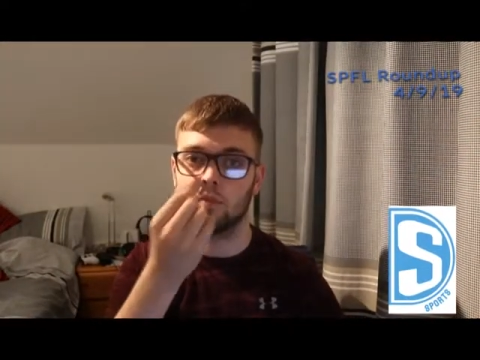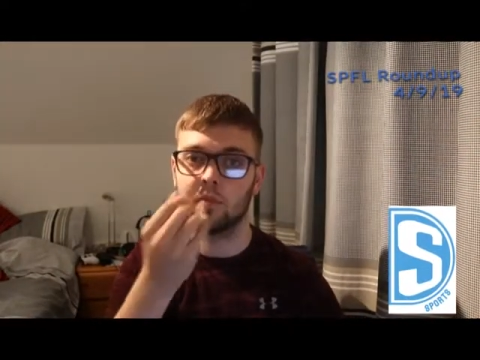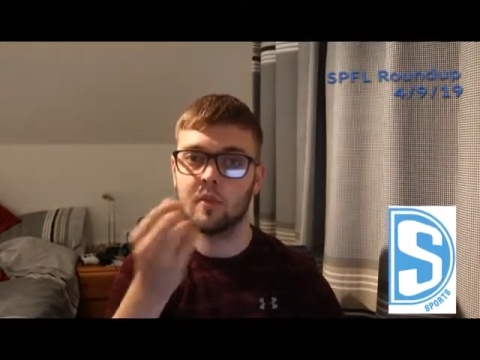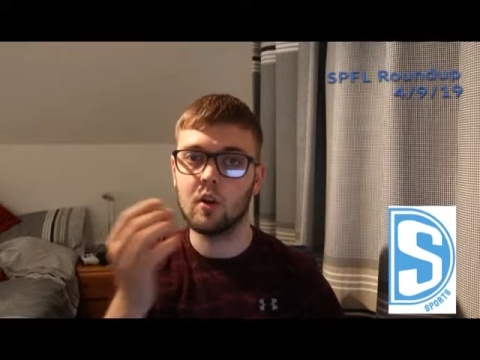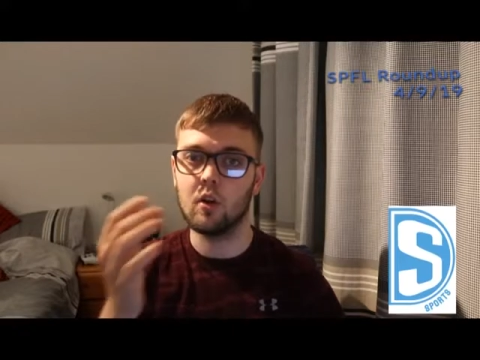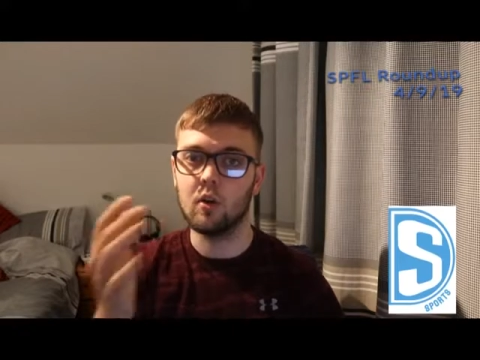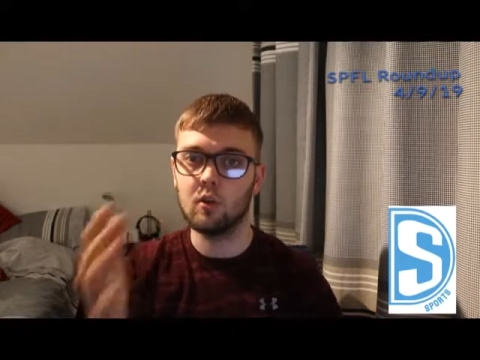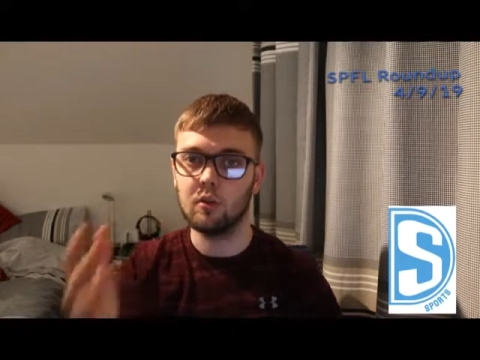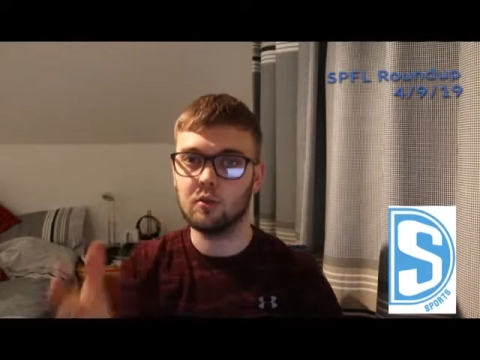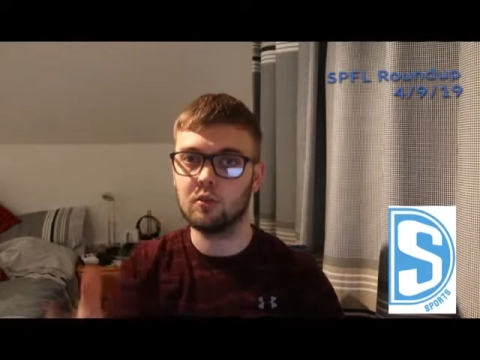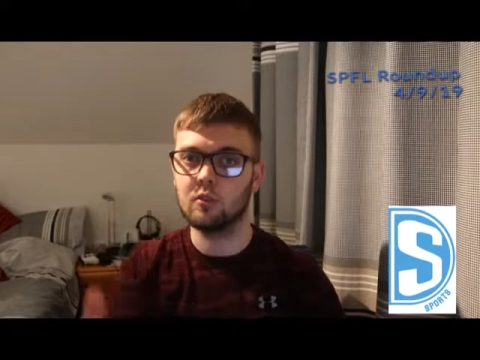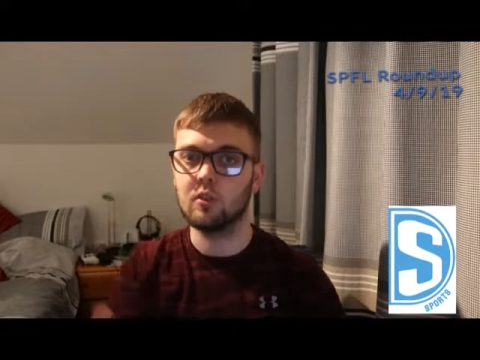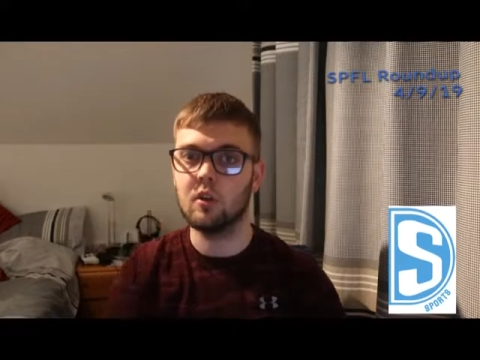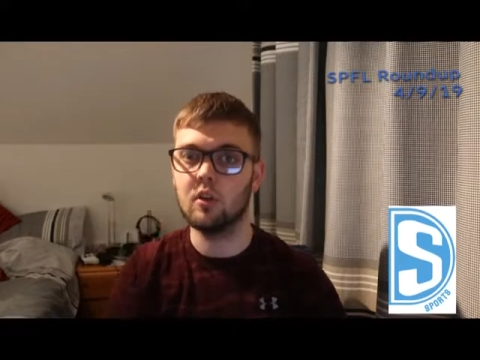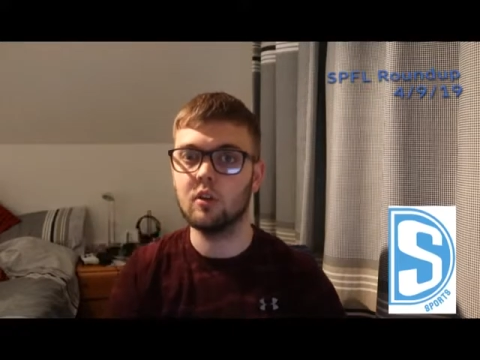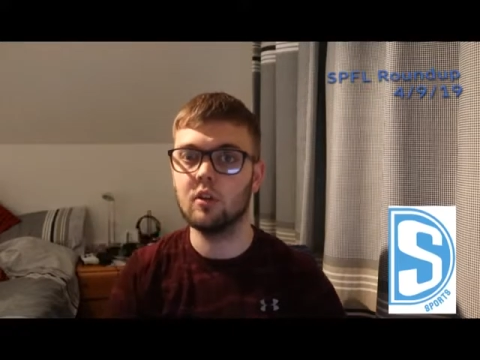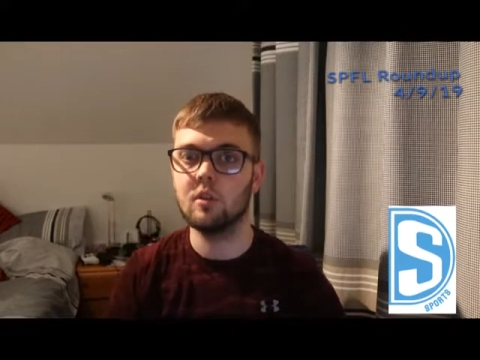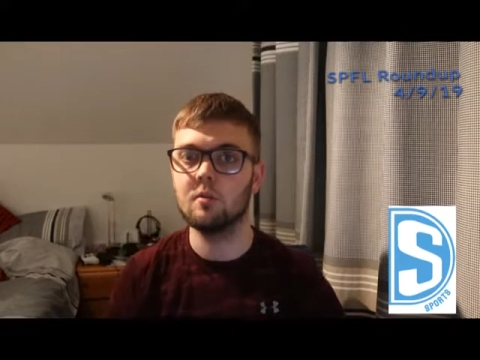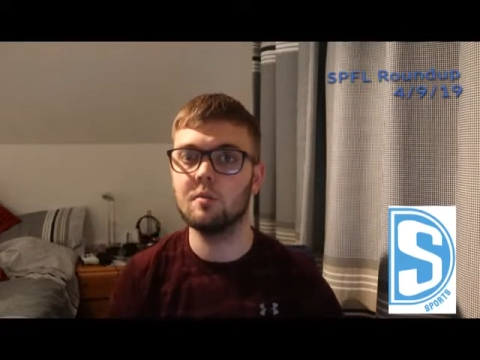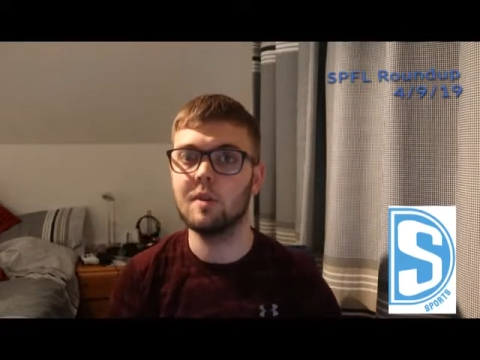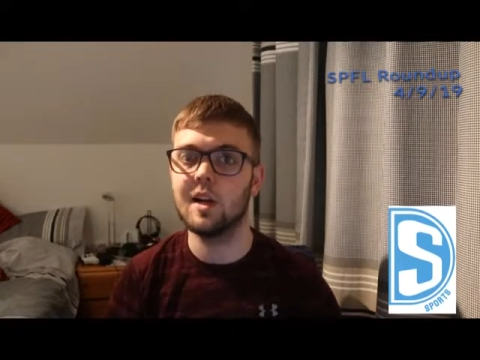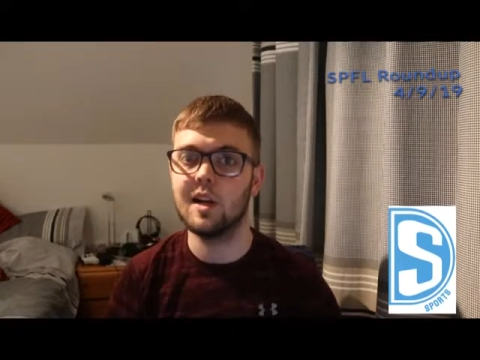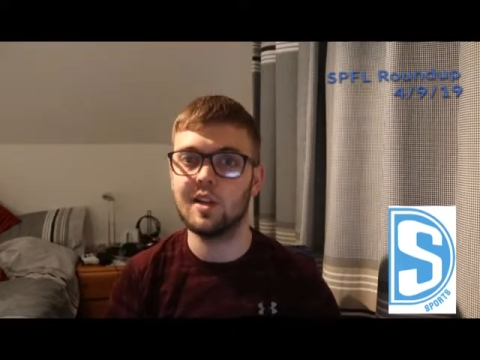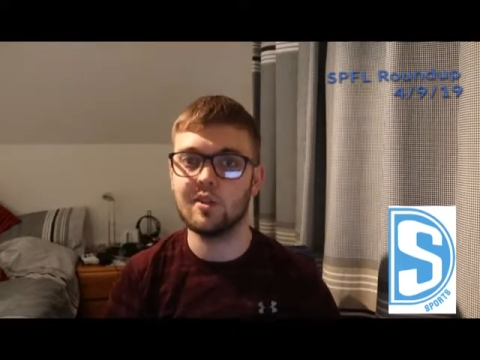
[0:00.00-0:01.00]
All
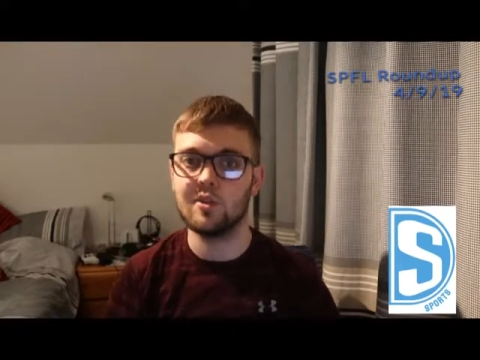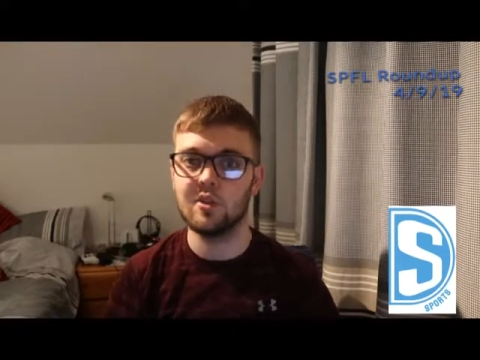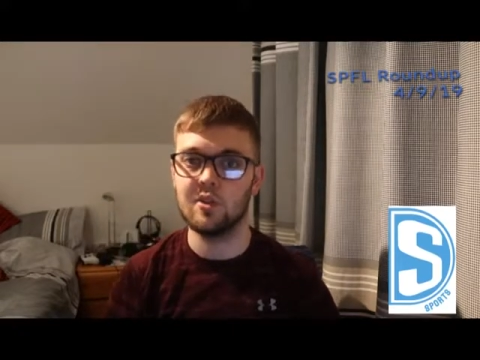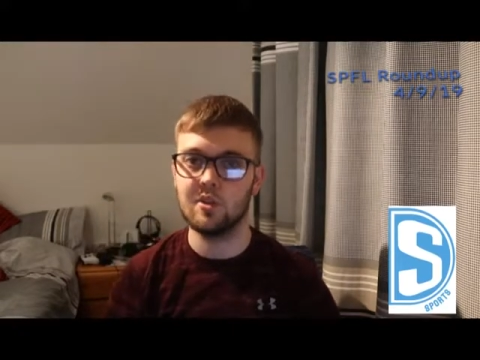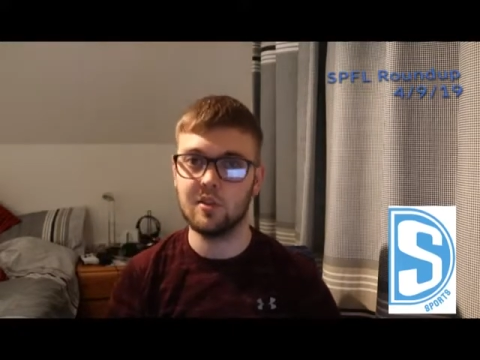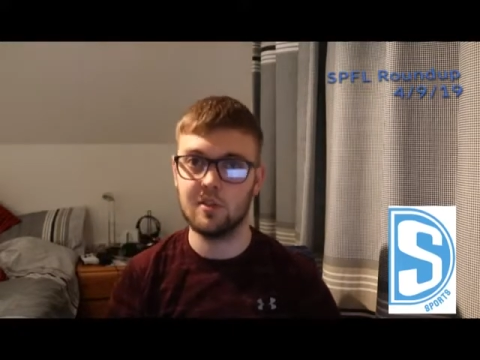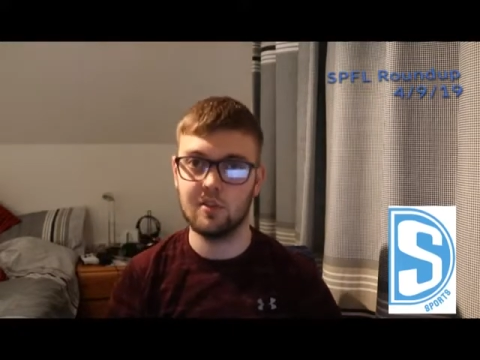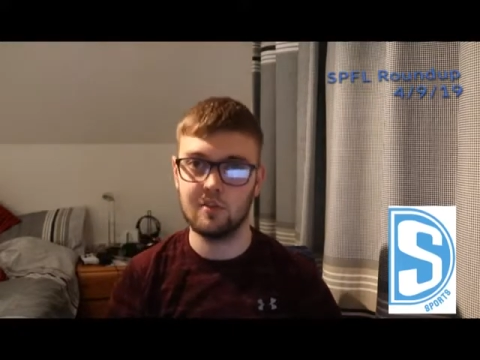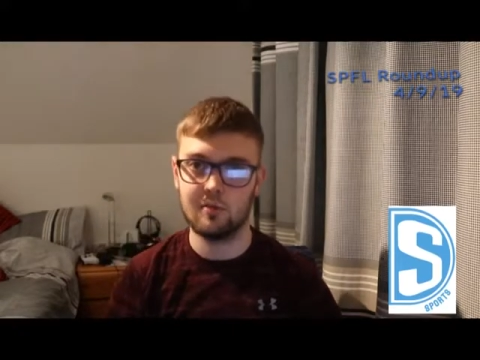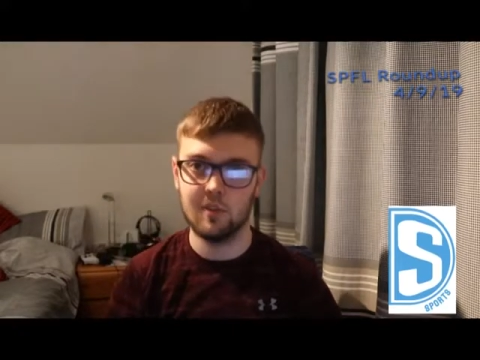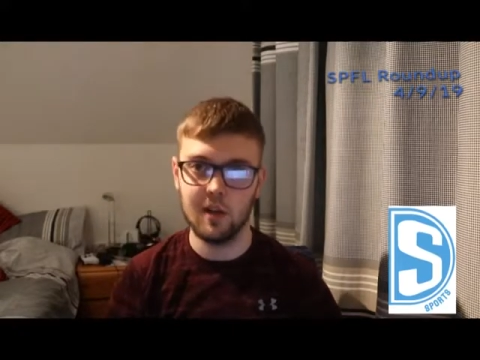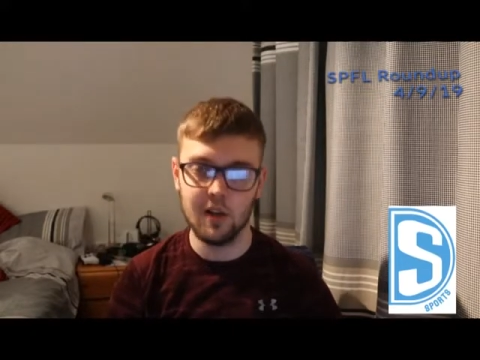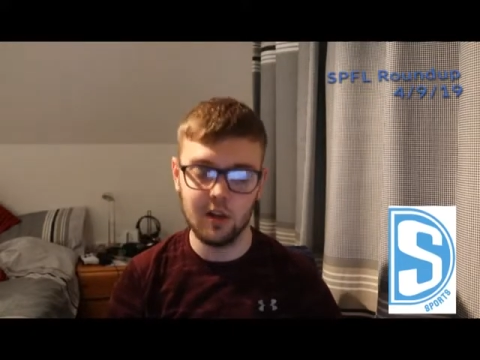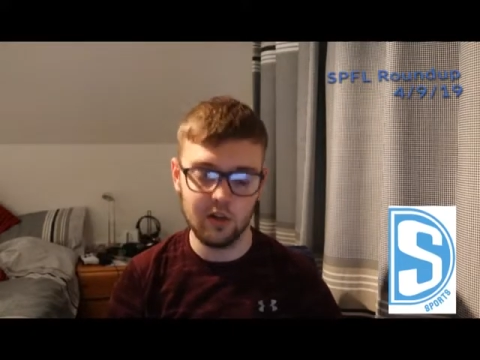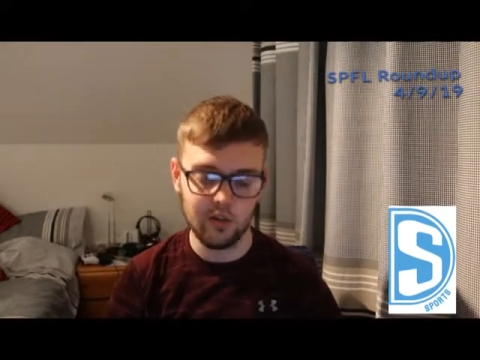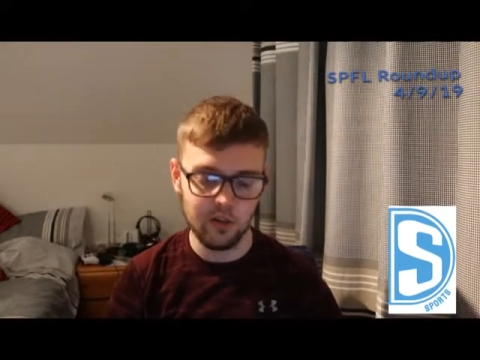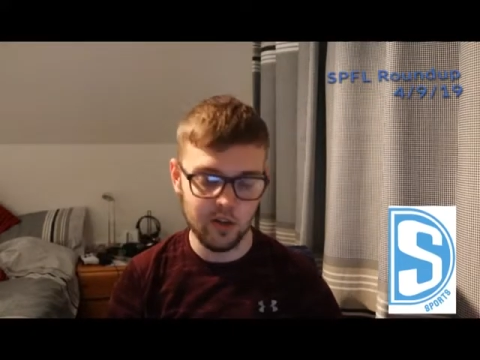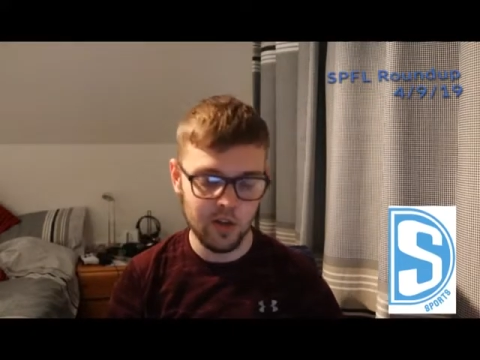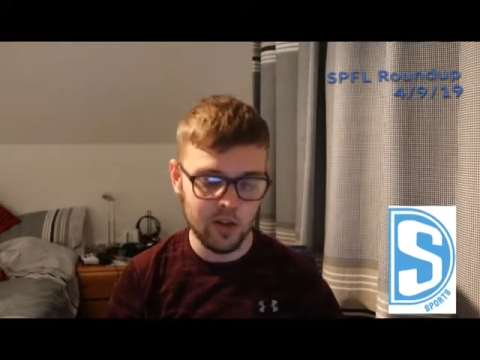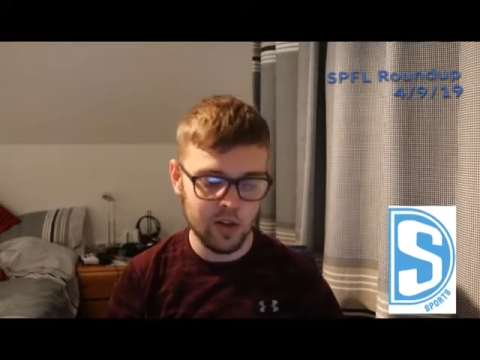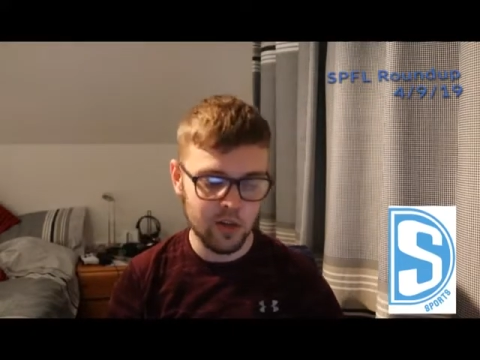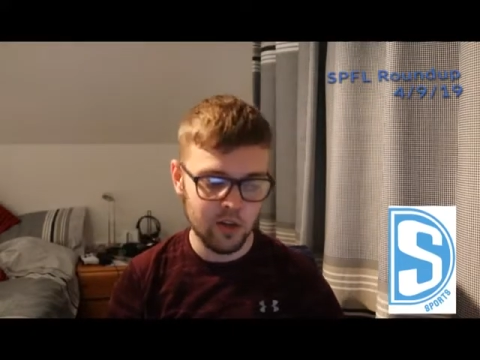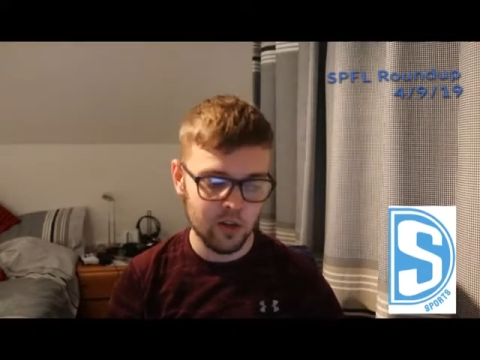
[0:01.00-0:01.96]
Scotland matches as well.